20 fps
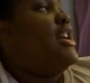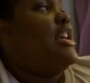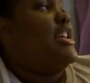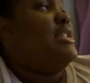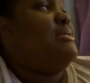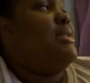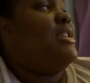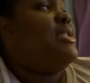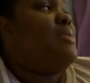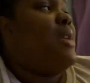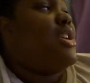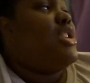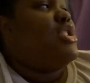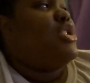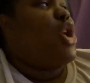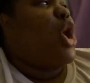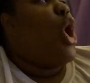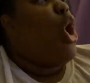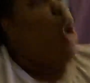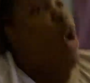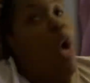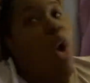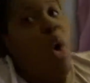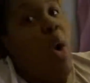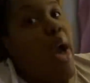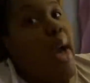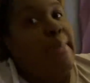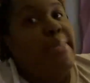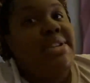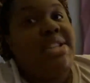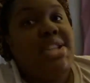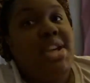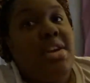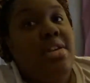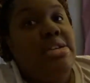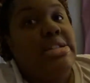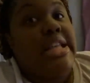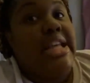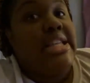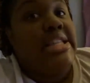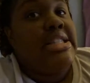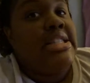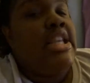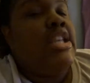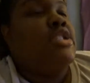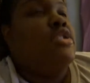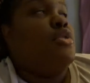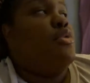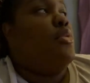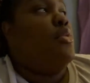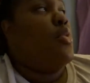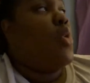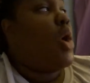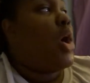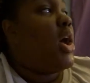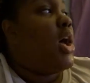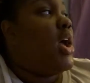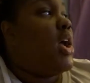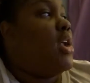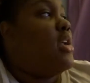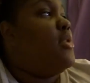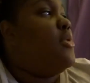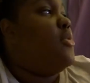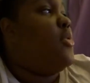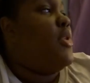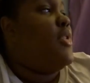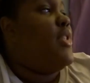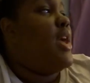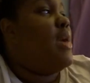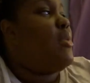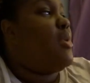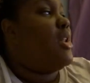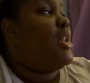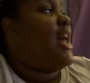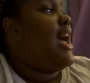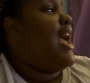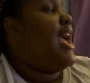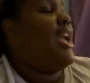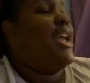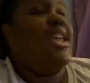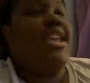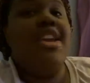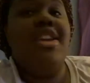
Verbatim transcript: Especially watching the old episodes like season one where they were like,